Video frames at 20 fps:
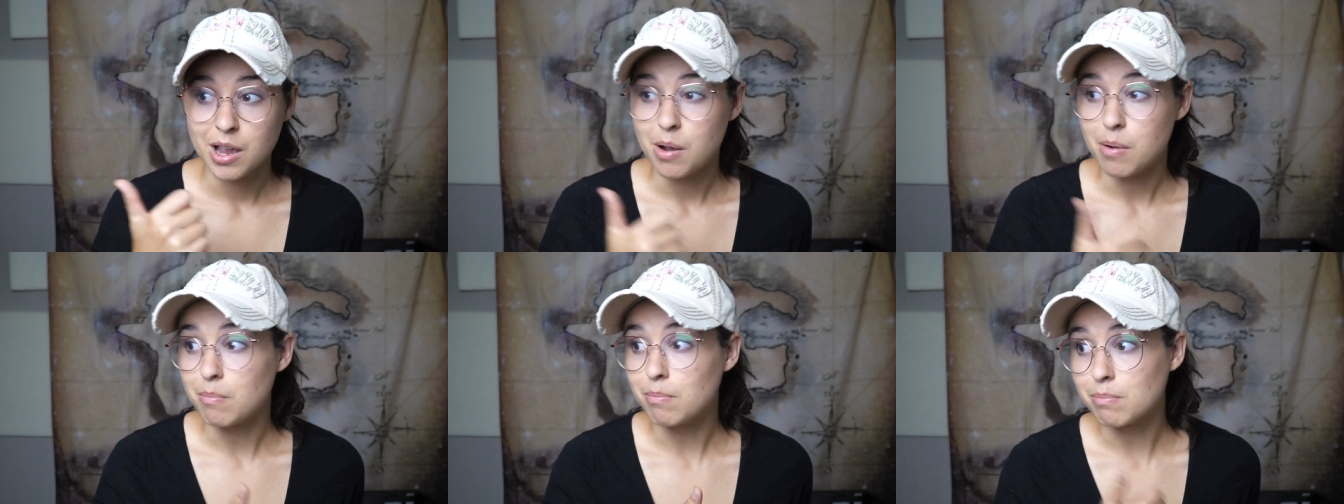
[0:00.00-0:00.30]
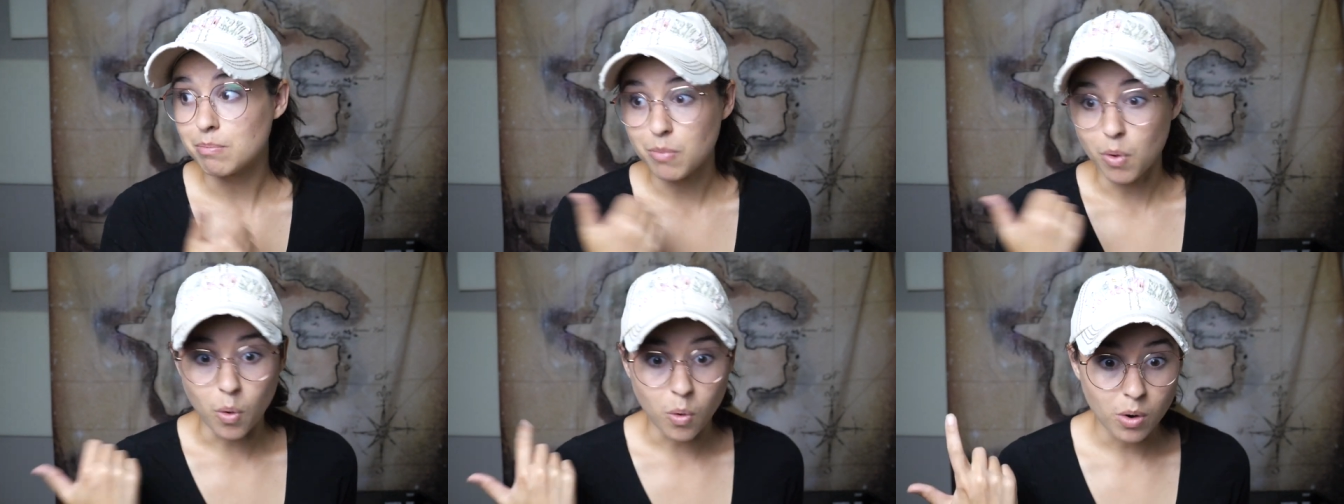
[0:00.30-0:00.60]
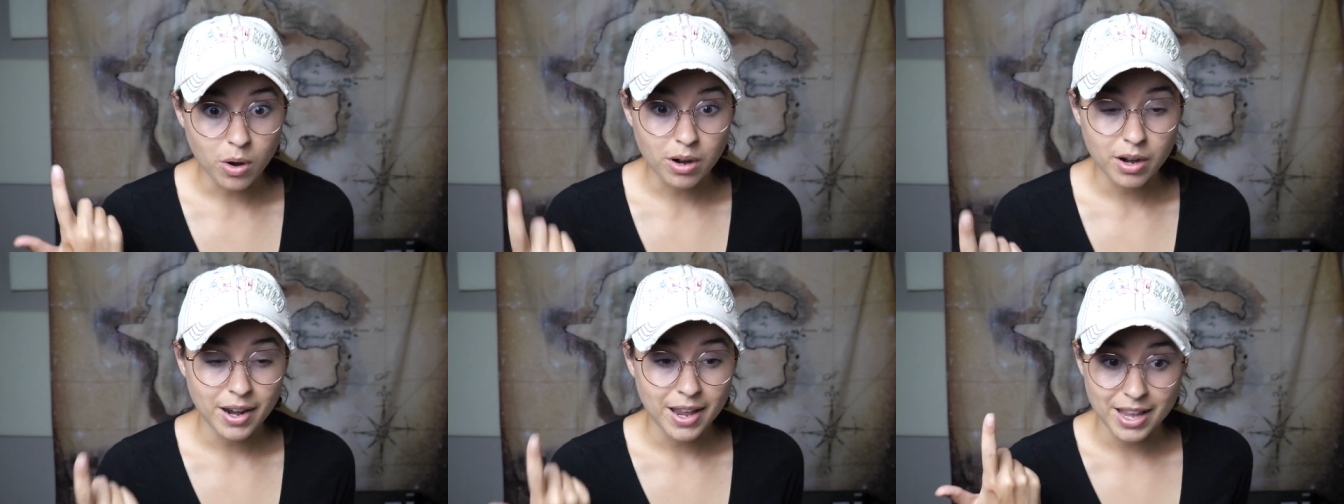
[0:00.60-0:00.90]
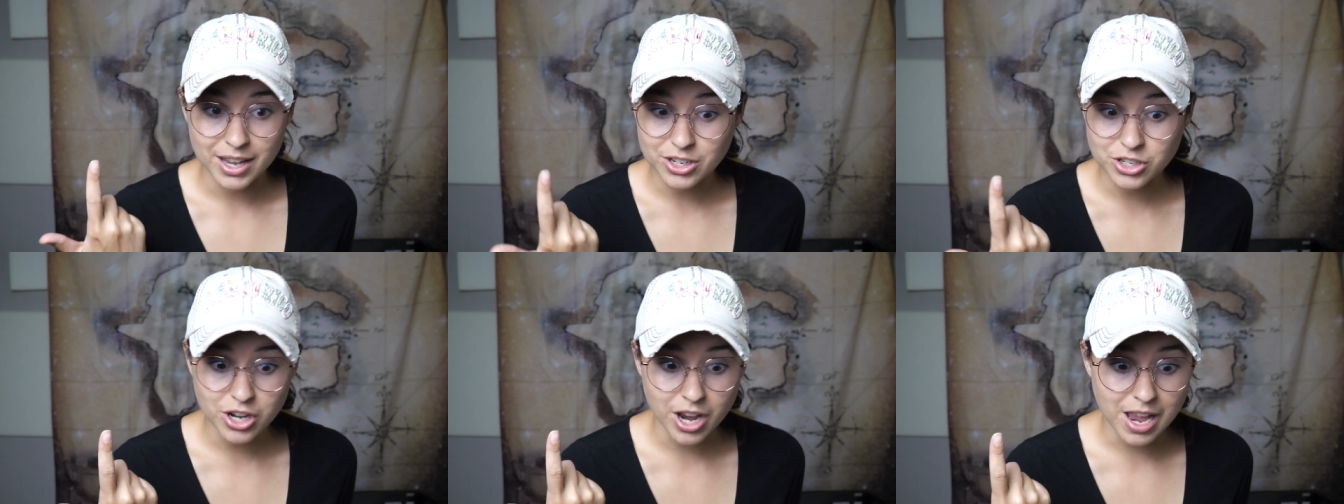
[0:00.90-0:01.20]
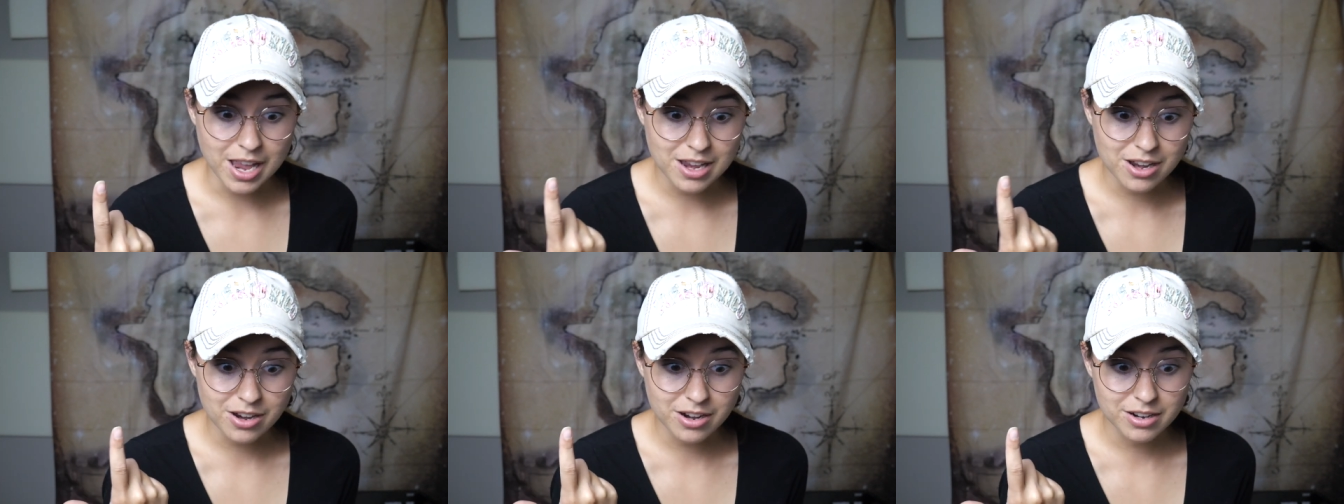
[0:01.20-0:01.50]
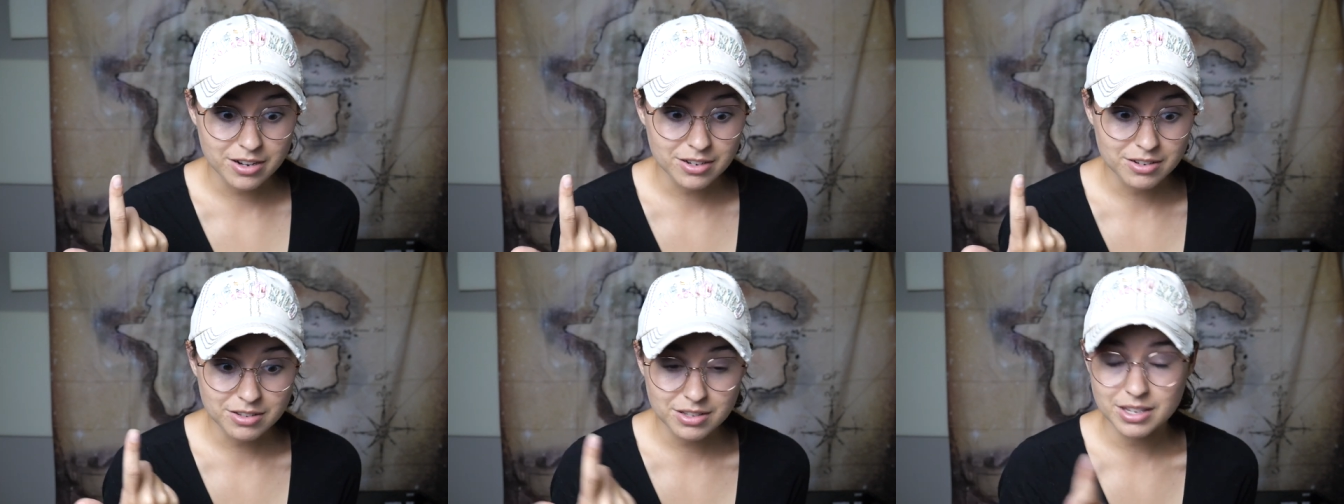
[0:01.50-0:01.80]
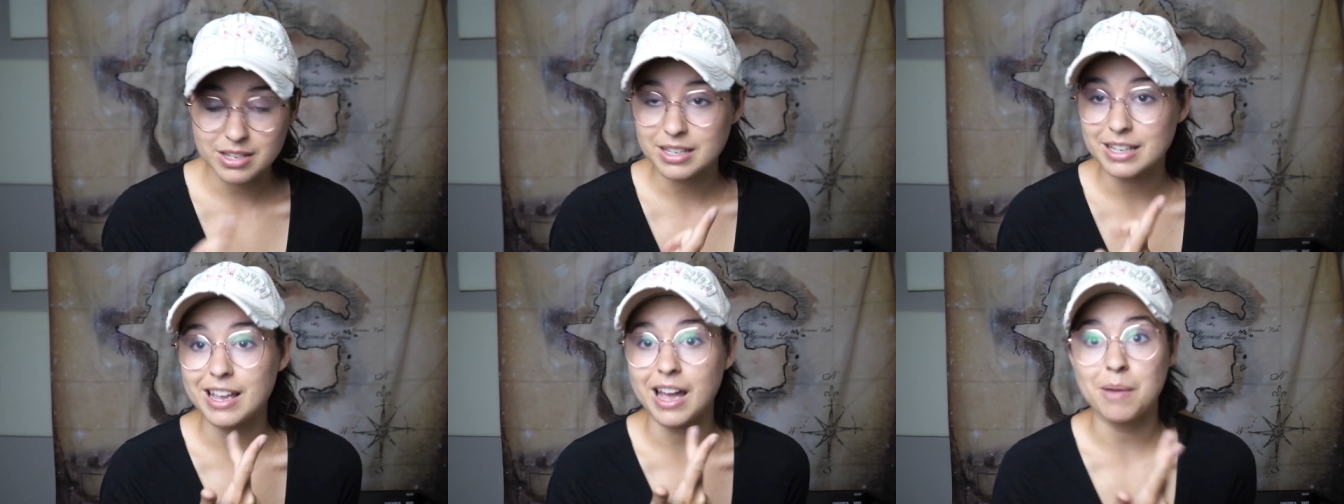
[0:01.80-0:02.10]
more
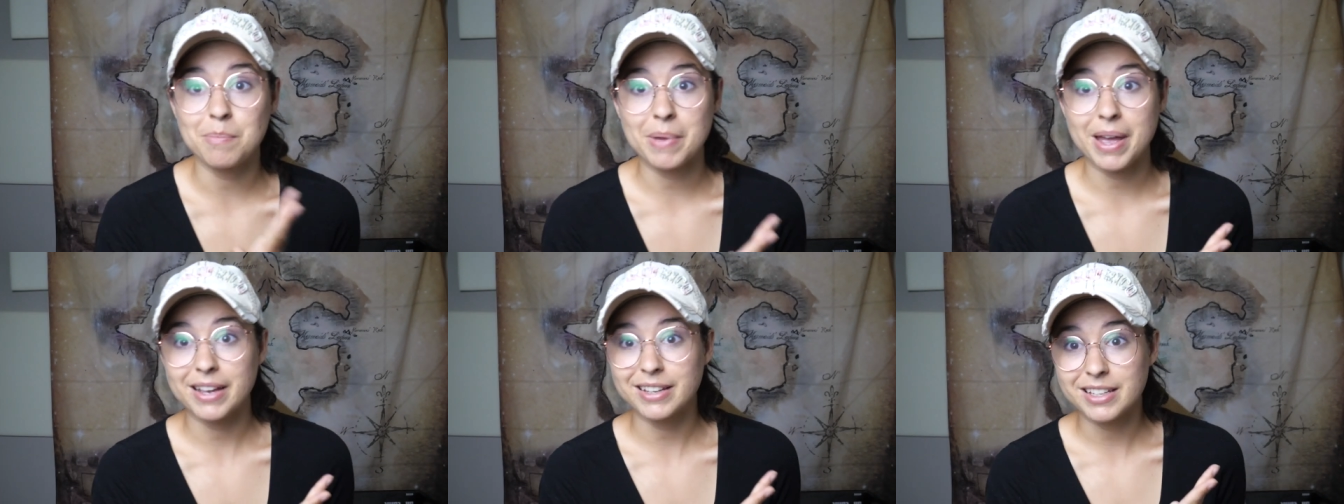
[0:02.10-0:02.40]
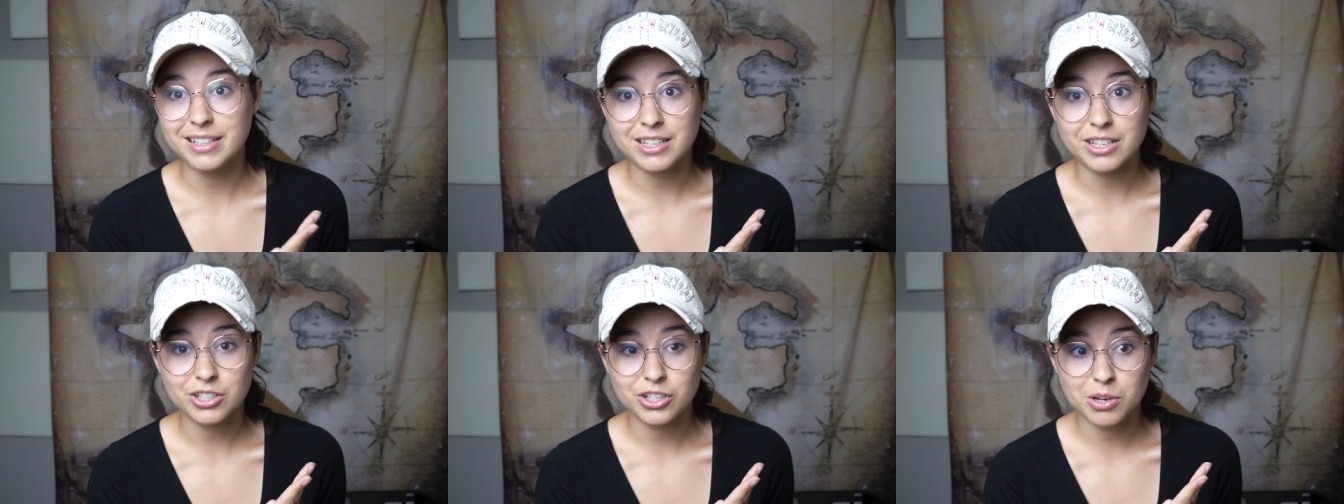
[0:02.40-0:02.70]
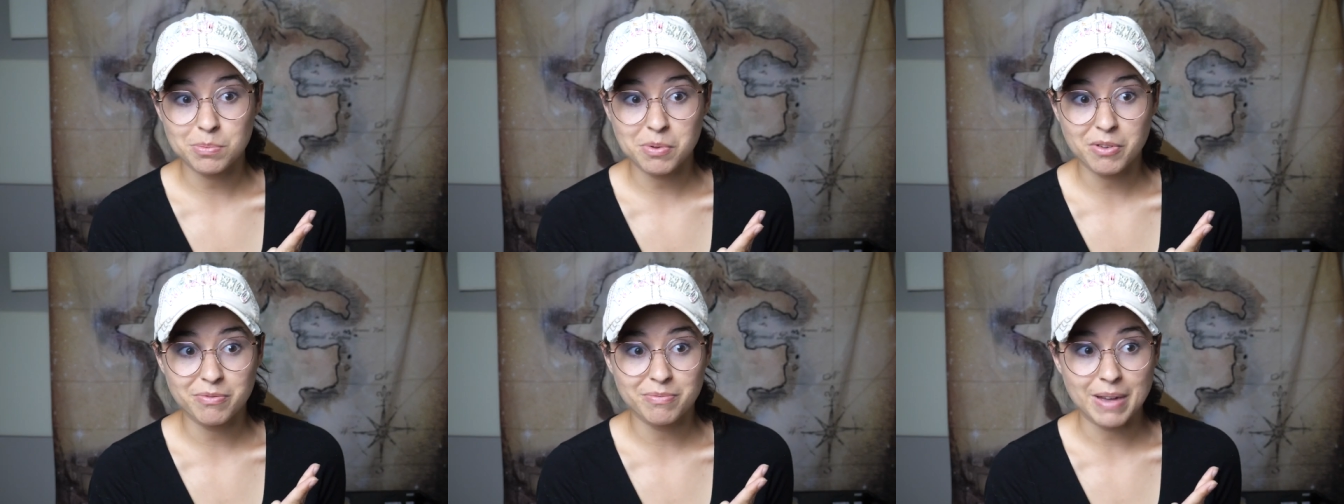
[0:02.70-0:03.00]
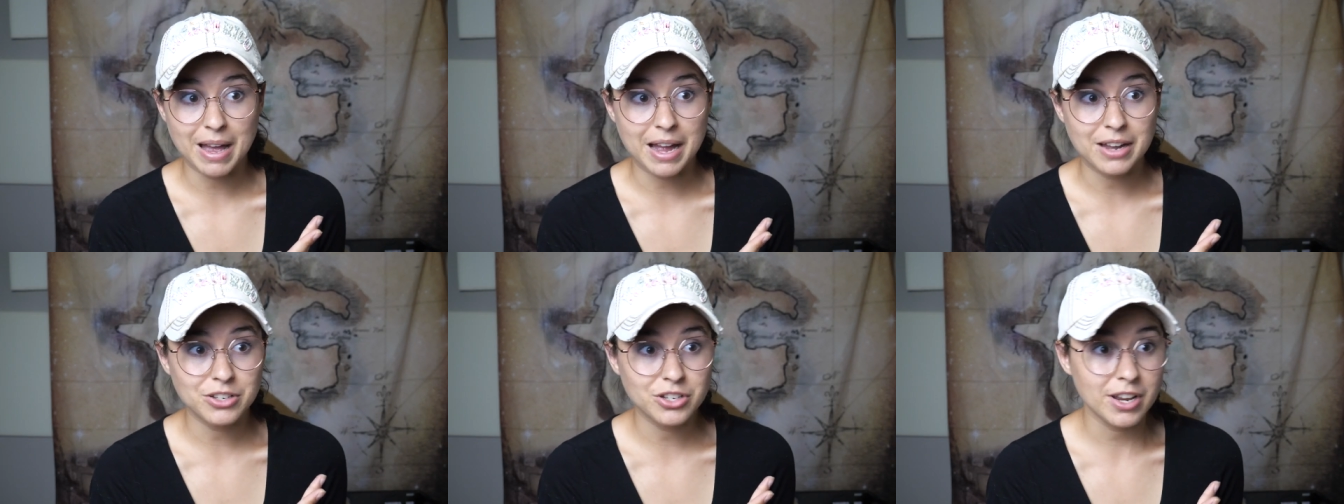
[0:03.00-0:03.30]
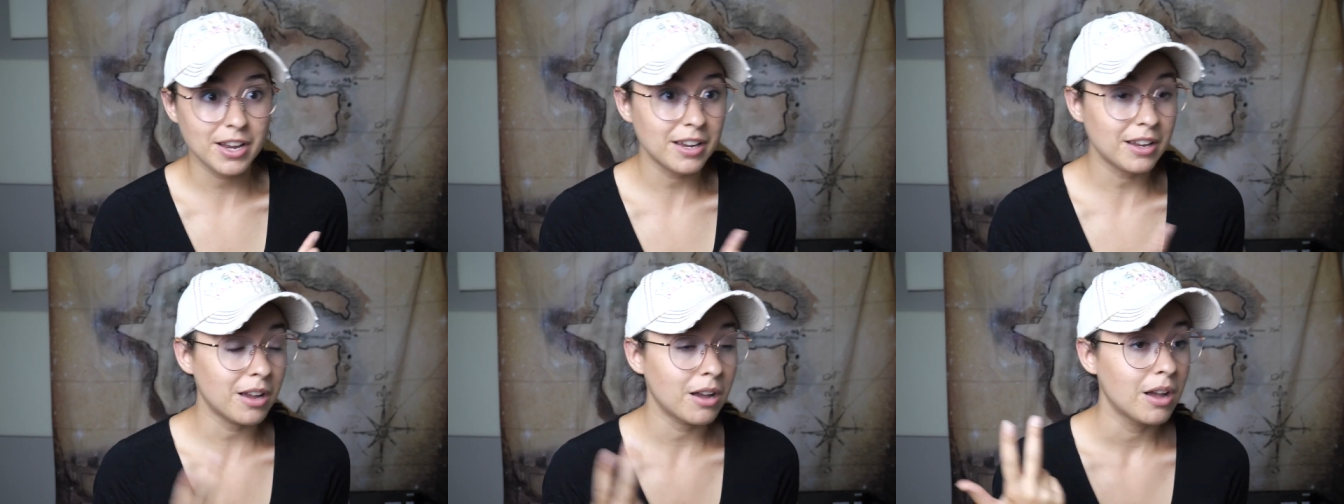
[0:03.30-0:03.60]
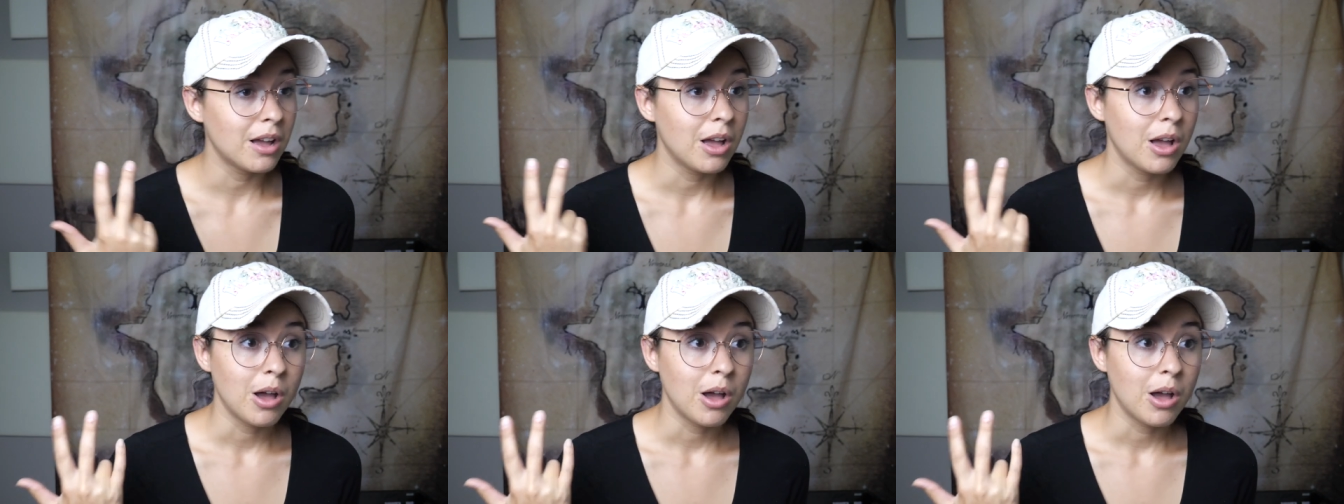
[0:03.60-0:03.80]
Hitchhikers, got back into Ship of Magic,